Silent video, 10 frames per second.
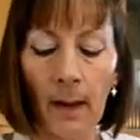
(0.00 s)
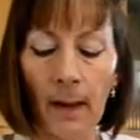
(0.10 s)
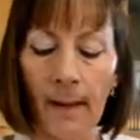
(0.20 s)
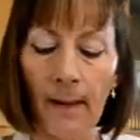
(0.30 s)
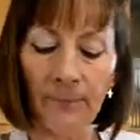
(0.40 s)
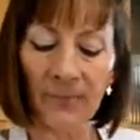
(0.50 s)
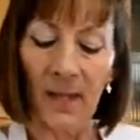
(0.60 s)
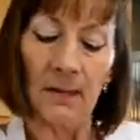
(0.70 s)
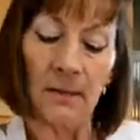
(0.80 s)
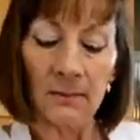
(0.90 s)

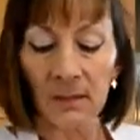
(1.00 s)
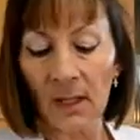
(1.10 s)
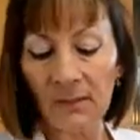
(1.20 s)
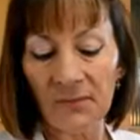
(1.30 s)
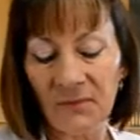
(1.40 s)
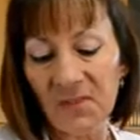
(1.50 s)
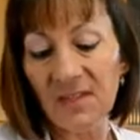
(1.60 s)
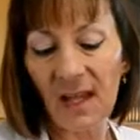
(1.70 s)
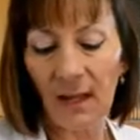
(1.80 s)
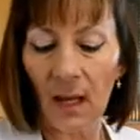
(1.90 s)
kind of
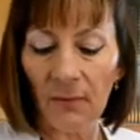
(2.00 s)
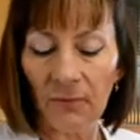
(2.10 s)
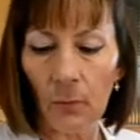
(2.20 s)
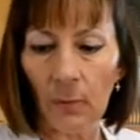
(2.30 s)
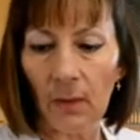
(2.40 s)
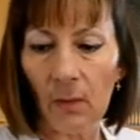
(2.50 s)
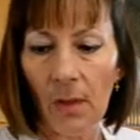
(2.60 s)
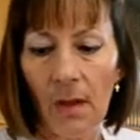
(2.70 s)
setting, if you will,